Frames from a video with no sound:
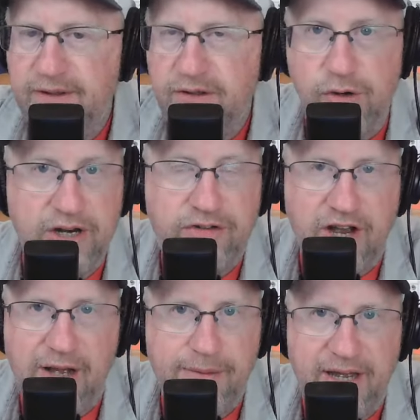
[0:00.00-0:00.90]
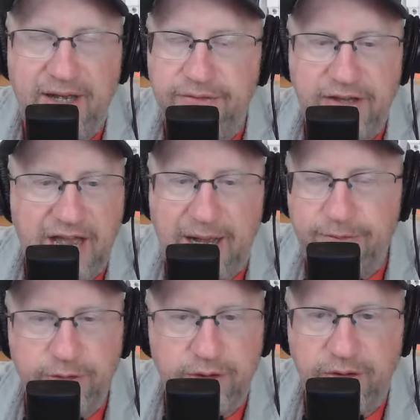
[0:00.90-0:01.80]
Great job, Avs.
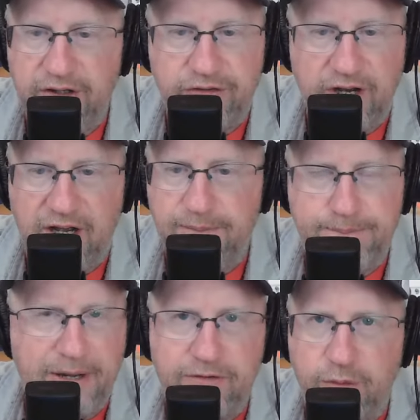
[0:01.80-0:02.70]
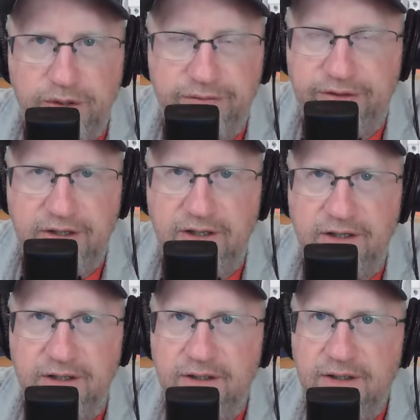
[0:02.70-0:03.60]
Absolutely great job. Best win of the
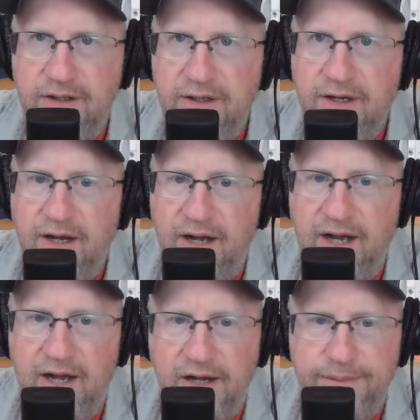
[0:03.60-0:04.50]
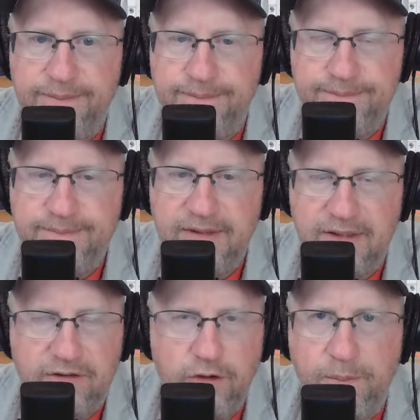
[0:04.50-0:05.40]
year. 2
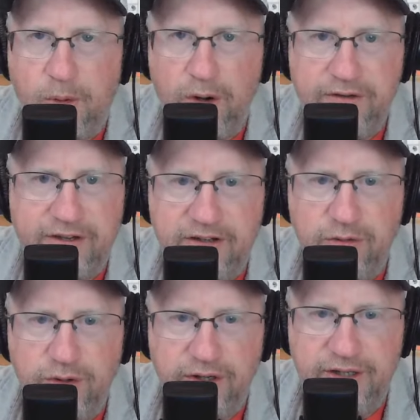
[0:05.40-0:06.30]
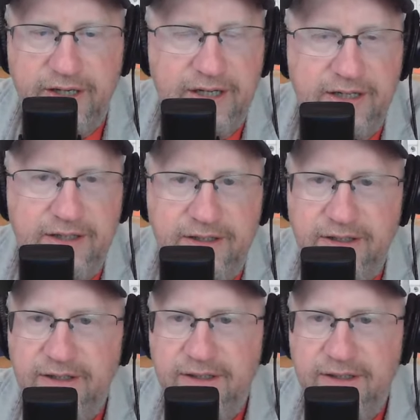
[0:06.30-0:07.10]
points that you really needed.